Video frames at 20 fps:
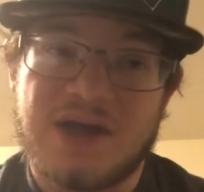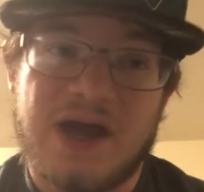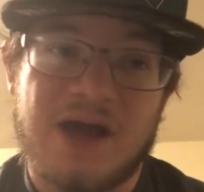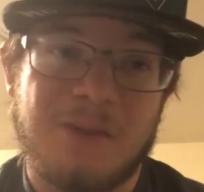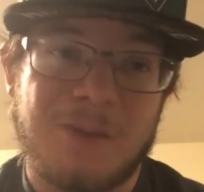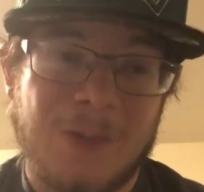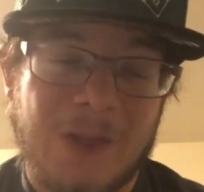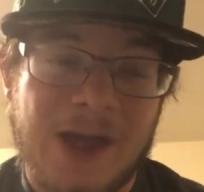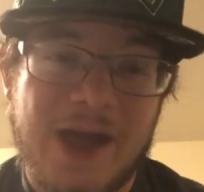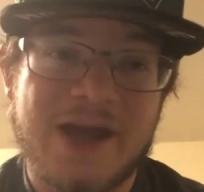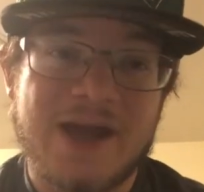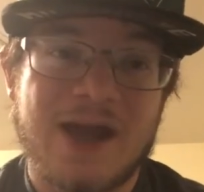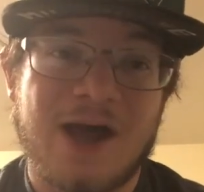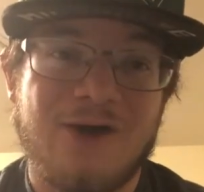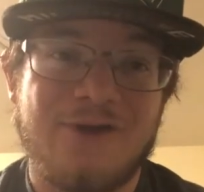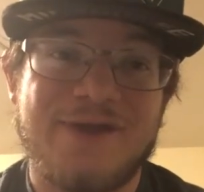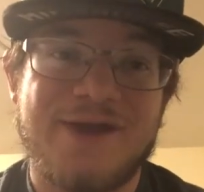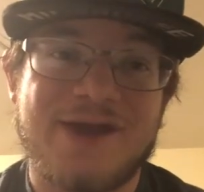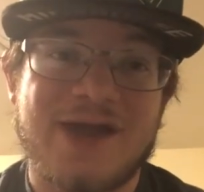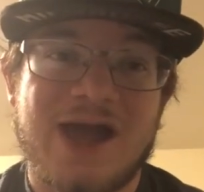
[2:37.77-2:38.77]
I like
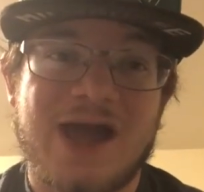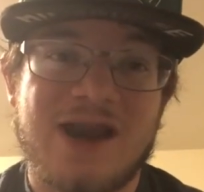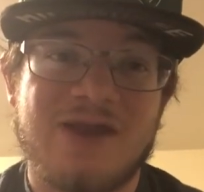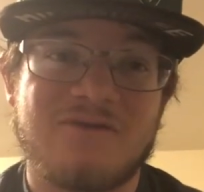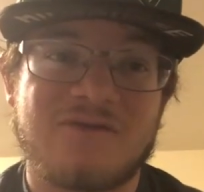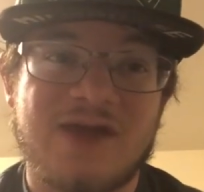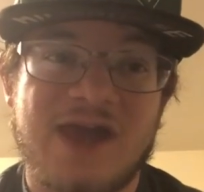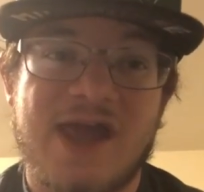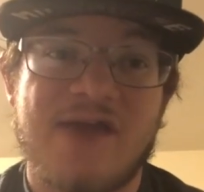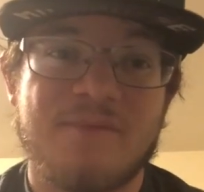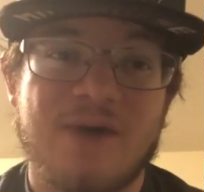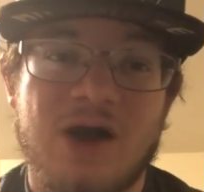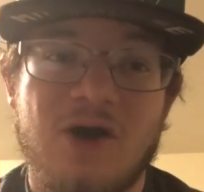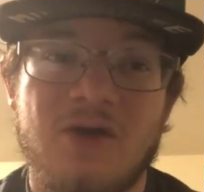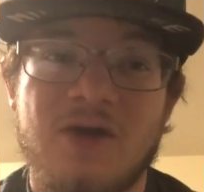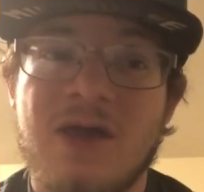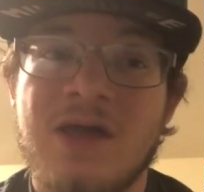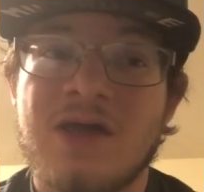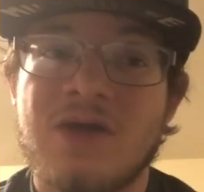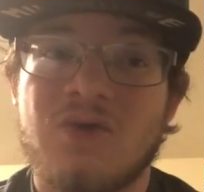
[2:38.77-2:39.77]
how they kind of came
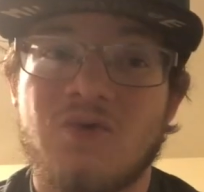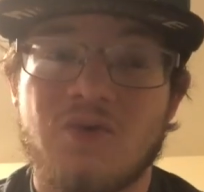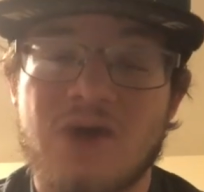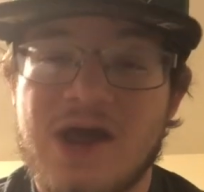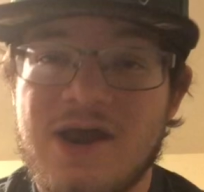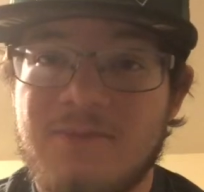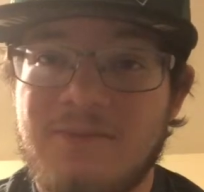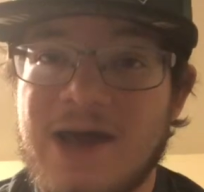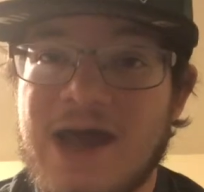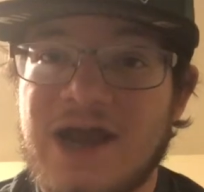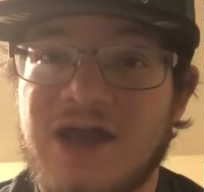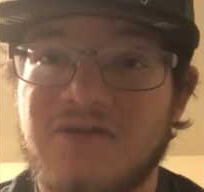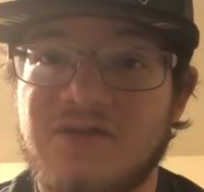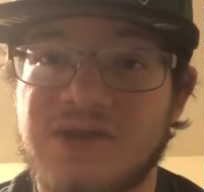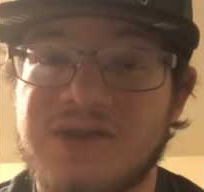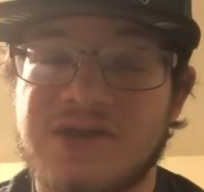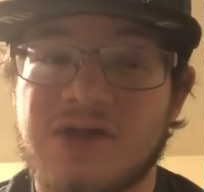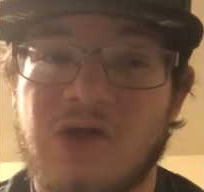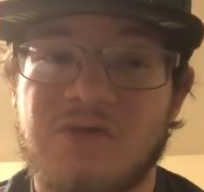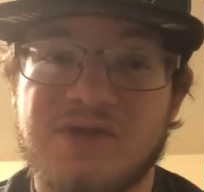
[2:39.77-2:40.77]
out right back at
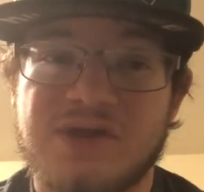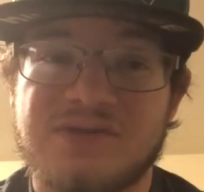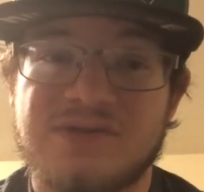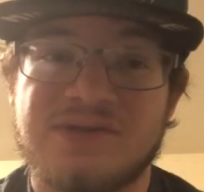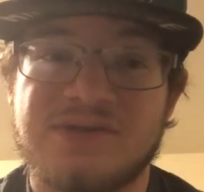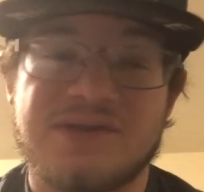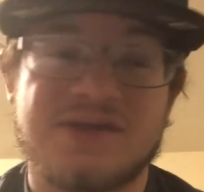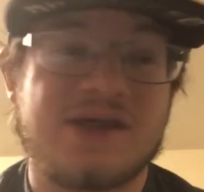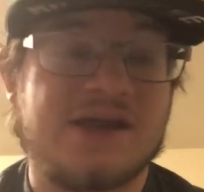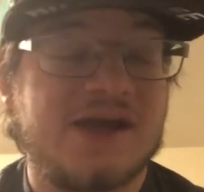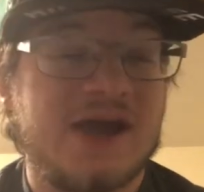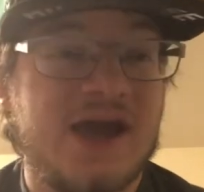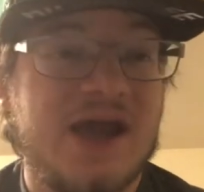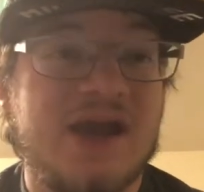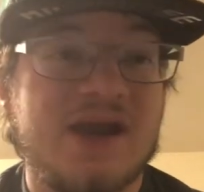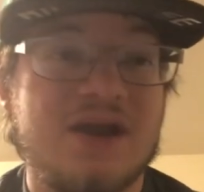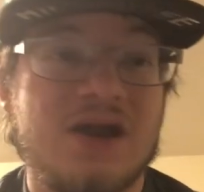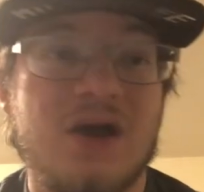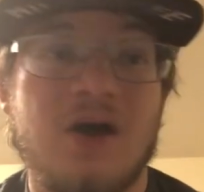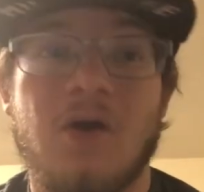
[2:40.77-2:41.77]
the Celtics and said, hey,
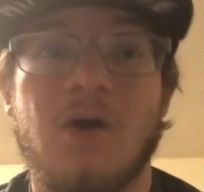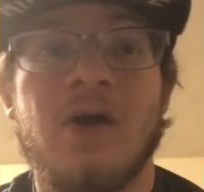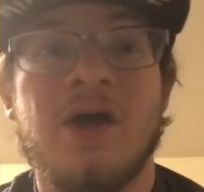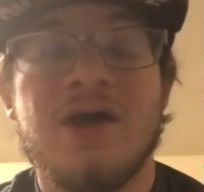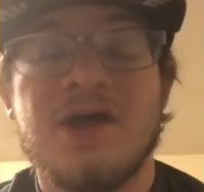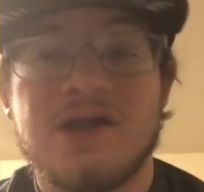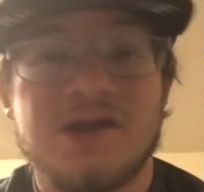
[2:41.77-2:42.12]
no,